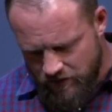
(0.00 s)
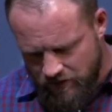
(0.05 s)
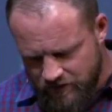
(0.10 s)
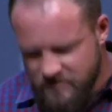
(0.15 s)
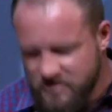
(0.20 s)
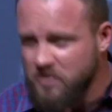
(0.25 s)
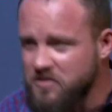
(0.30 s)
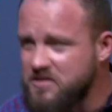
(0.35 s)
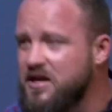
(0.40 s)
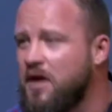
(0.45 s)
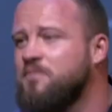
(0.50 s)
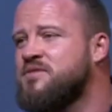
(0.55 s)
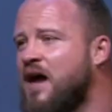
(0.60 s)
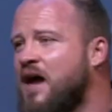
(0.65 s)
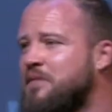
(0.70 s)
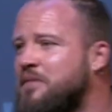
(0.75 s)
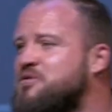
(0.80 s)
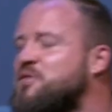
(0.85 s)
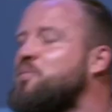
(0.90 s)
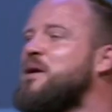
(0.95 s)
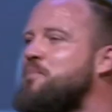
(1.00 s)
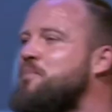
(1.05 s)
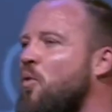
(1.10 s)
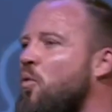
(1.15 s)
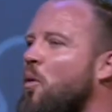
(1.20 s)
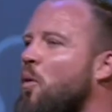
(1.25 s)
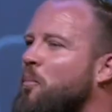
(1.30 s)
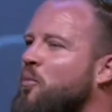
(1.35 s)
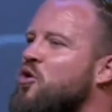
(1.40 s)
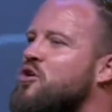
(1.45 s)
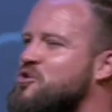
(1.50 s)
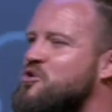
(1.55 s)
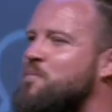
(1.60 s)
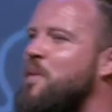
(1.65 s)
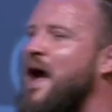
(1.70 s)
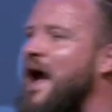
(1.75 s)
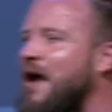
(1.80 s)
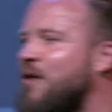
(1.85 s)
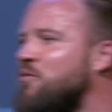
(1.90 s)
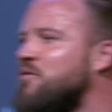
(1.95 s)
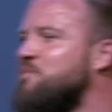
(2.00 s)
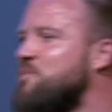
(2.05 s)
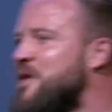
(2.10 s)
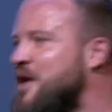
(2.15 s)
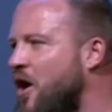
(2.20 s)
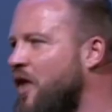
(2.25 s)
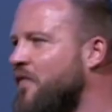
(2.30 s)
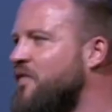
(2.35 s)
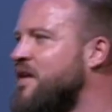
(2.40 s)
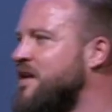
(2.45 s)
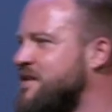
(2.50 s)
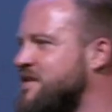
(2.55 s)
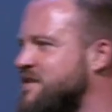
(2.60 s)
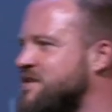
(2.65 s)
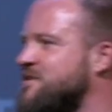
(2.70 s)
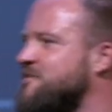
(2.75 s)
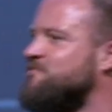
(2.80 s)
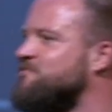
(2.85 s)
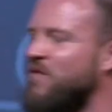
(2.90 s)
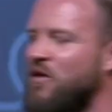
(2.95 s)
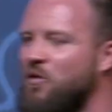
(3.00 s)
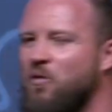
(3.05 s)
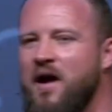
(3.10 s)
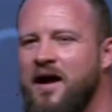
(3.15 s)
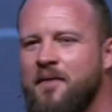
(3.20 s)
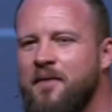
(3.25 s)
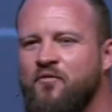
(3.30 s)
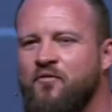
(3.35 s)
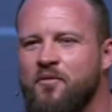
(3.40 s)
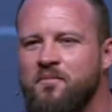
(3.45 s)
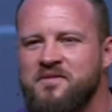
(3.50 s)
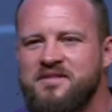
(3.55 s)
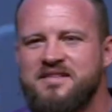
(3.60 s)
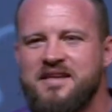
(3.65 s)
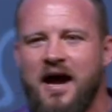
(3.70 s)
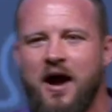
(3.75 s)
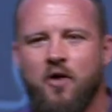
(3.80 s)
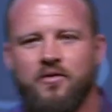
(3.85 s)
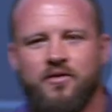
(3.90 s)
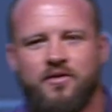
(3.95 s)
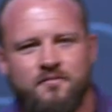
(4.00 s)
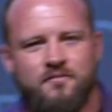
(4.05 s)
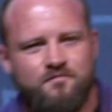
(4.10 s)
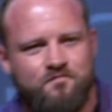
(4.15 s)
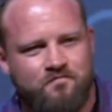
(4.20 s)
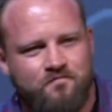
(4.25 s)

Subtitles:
So sometimes people will push back with me on this, right? I'm from the South.